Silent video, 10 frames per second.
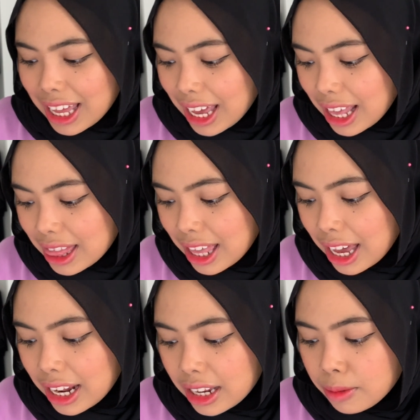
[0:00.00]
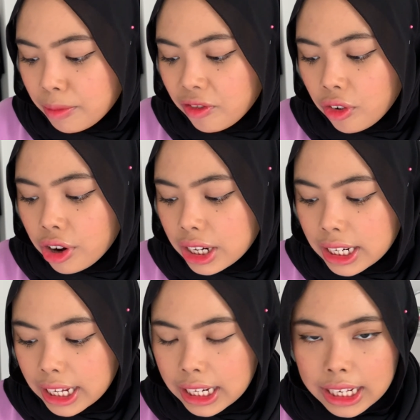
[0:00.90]
And then for the
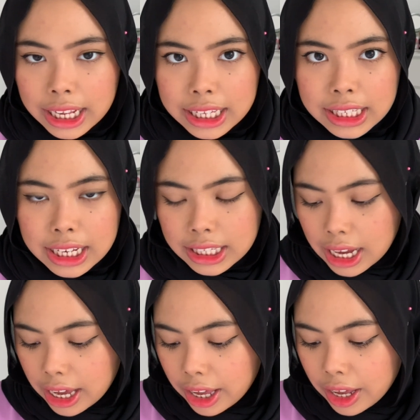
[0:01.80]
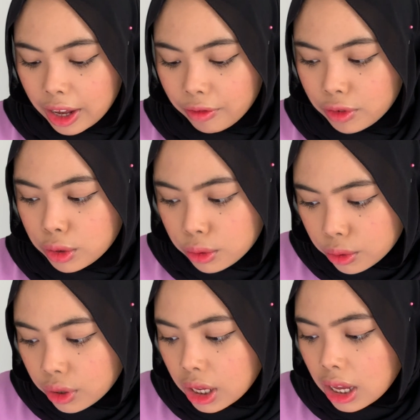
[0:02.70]
daily lenses, I have 2,
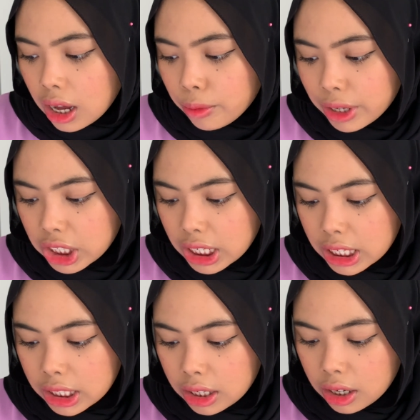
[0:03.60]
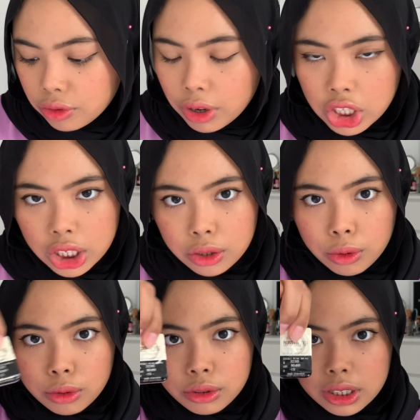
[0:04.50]
which is the Russian
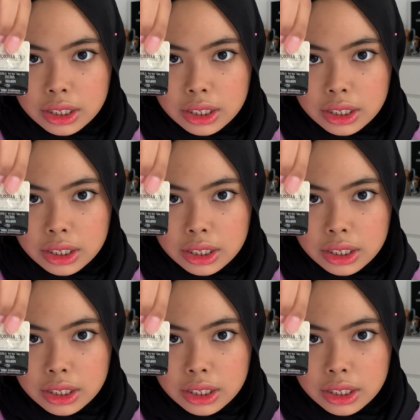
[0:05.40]
Gold.